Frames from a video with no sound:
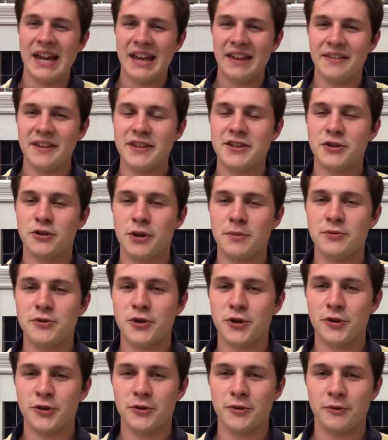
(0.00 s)
This
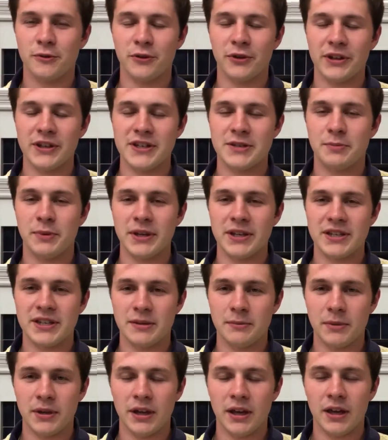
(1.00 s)
scripture really speaks to
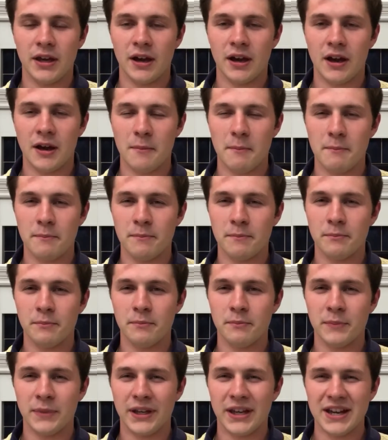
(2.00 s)
me um,
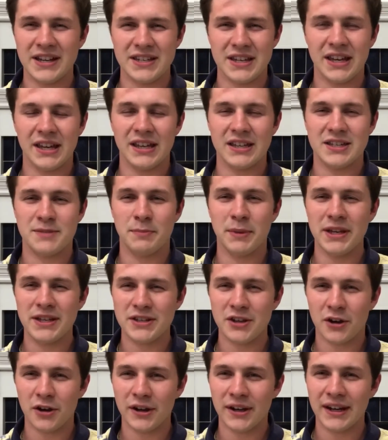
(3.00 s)
because it, it, speaks
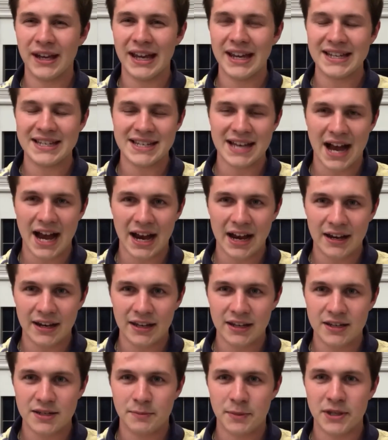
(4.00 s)
on
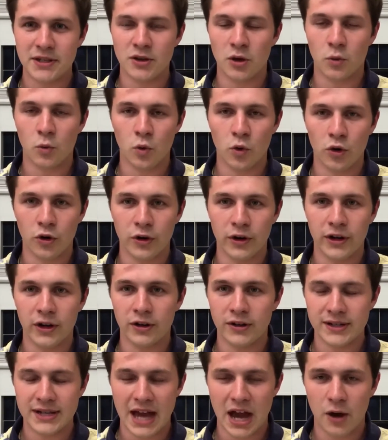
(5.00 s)
anxiety, speaks on worry or
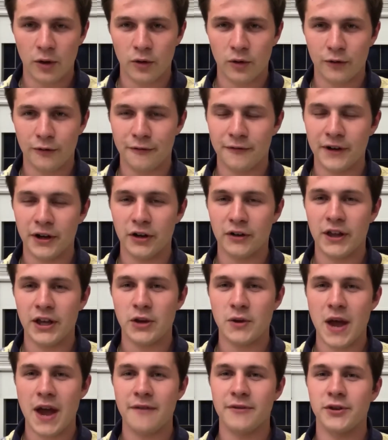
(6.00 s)
doubt or fear that
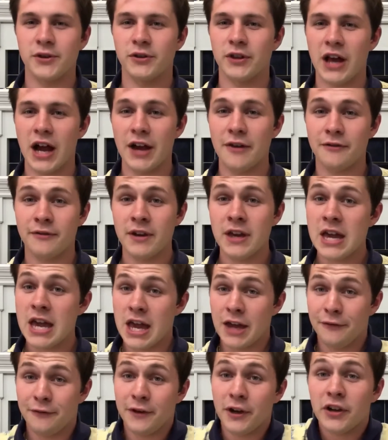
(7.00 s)
you have in your life,
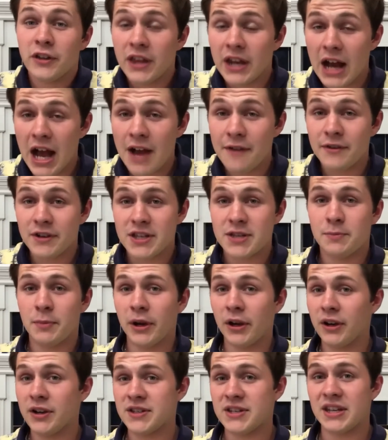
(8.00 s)
and fear that I've
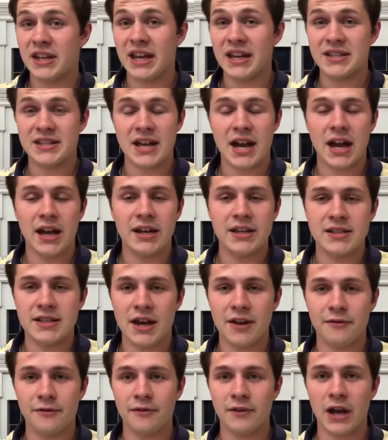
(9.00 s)
experienced and anxieties
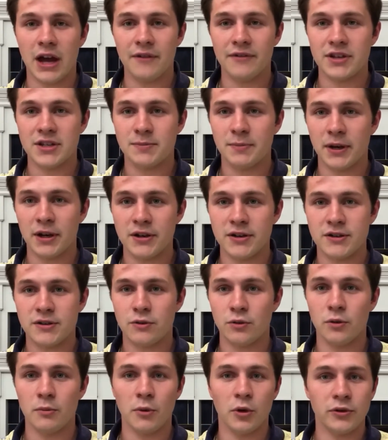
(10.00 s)
I've, I've experienced
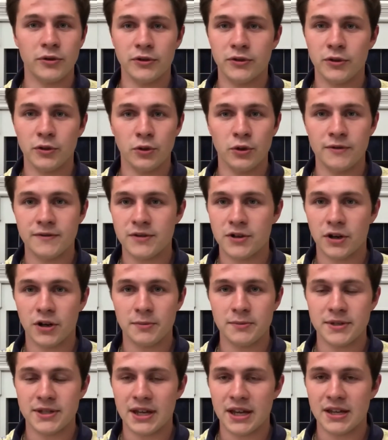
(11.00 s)
through a multitude of
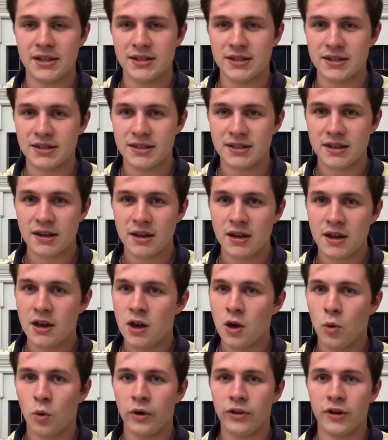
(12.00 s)
circumstances
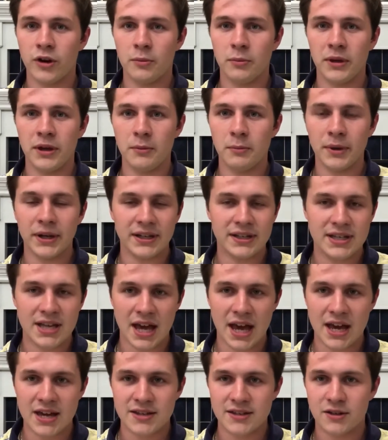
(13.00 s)
whether it be a big
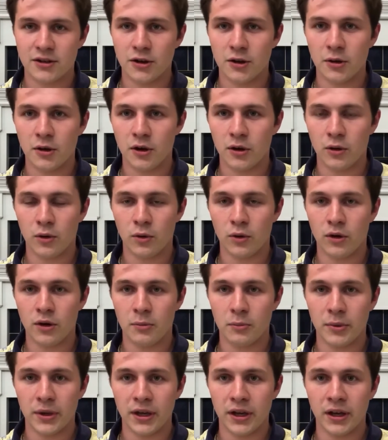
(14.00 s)
test or, or a
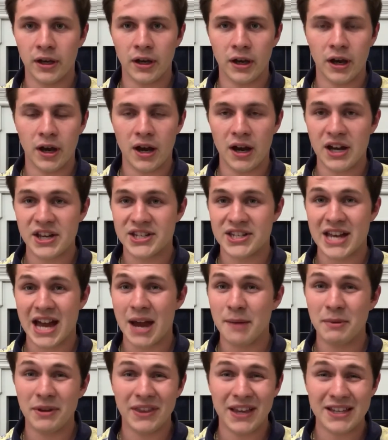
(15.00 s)
big uh,
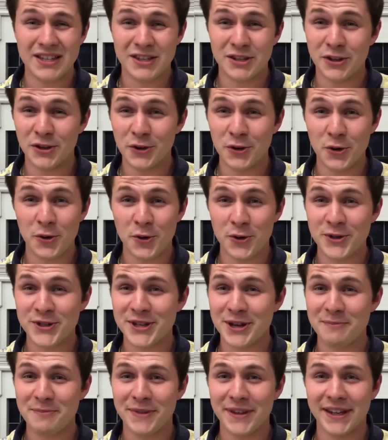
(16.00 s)
assignment that's due or
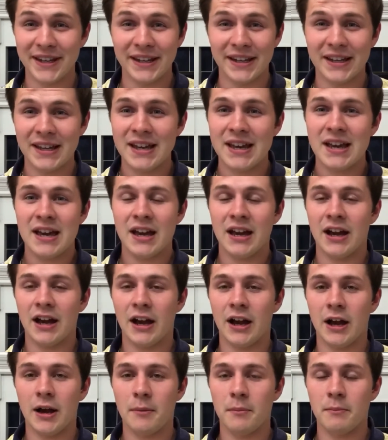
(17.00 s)
something
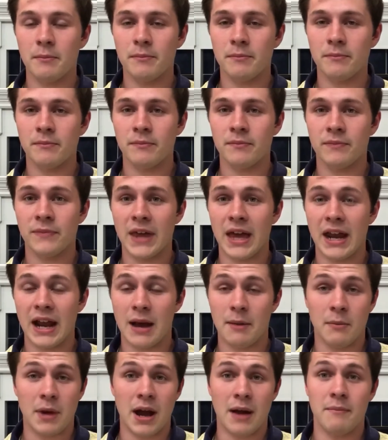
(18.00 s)
um, that i
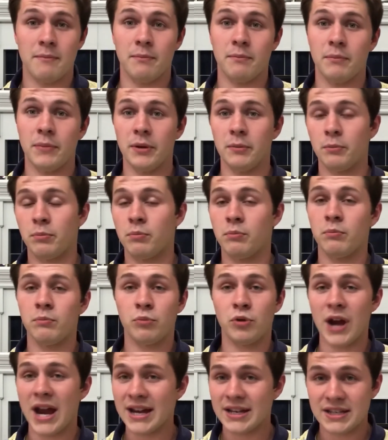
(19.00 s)
have been
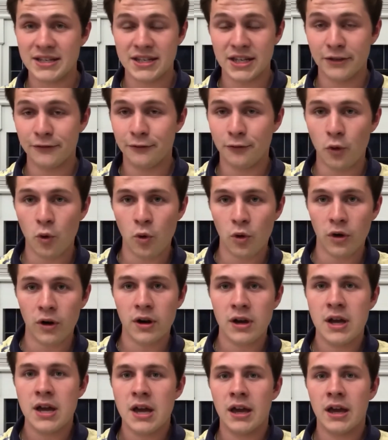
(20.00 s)
practicing for,
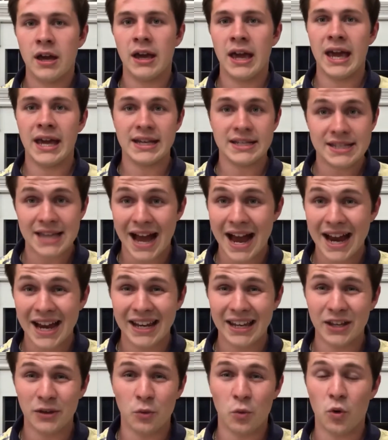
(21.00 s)

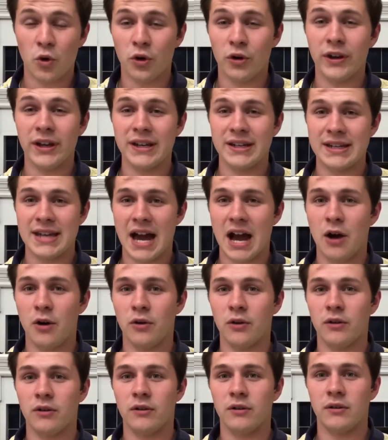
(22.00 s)
anxiety and worry and
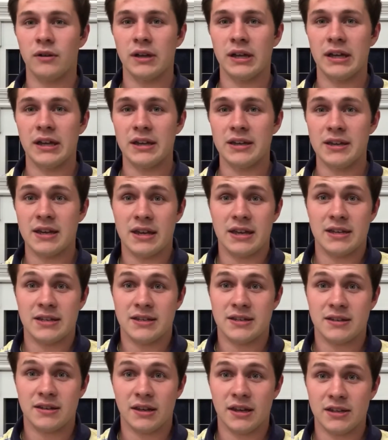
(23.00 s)
doubt
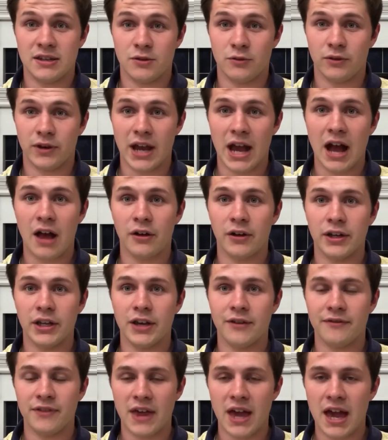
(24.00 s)
is, is a reality
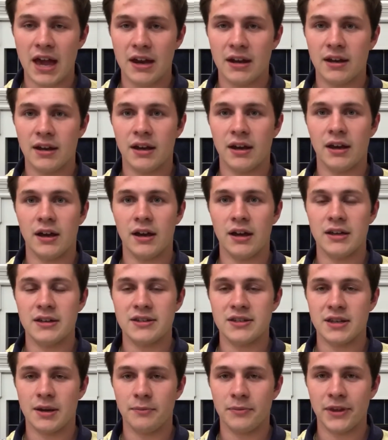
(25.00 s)
of that uh, and
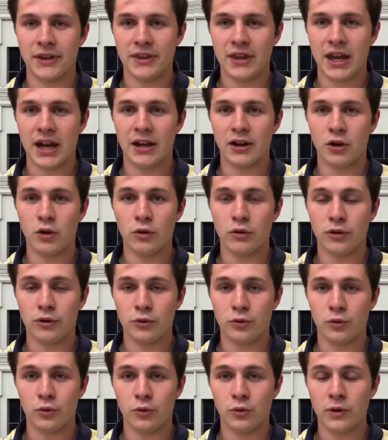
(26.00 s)
something that I go
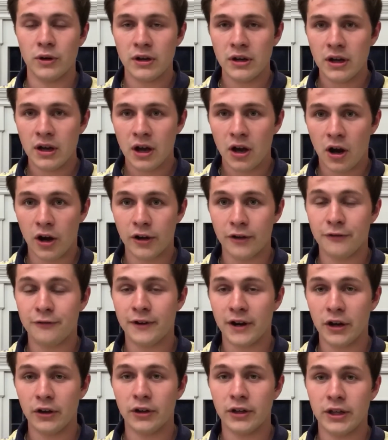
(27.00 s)
through on a
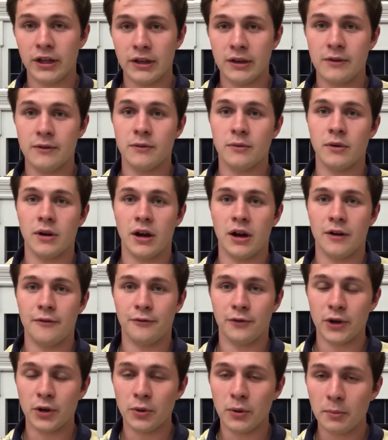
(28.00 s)
fairly uh,
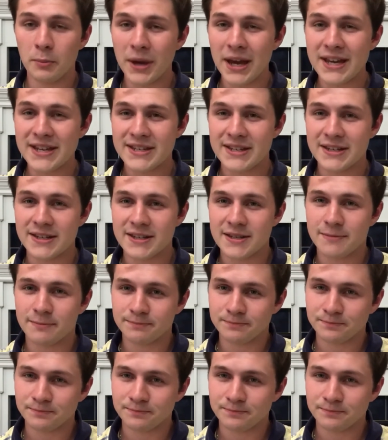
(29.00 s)
frequent basis.